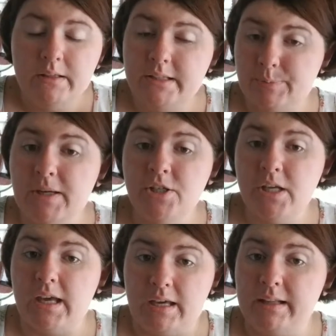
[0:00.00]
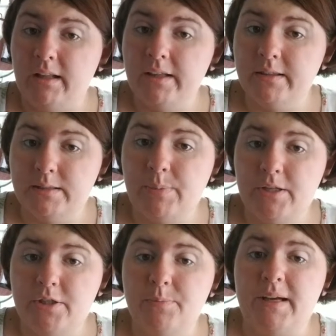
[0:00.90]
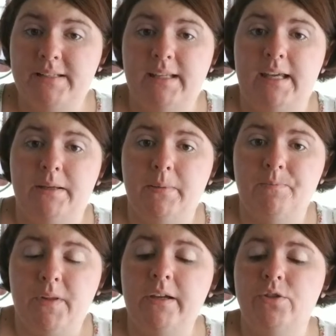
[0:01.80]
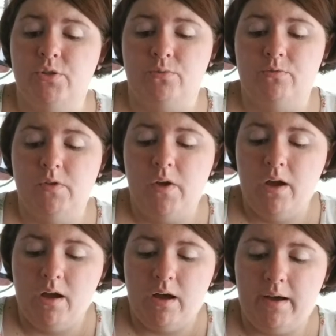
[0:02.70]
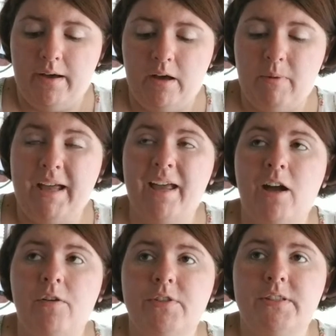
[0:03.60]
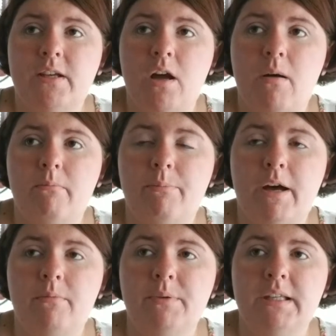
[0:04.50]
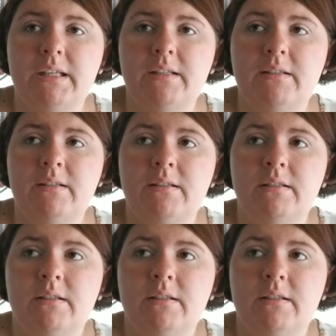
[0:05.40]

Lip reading: The sponge cake. I like the sponge spice cake. I do. I have some pumpkin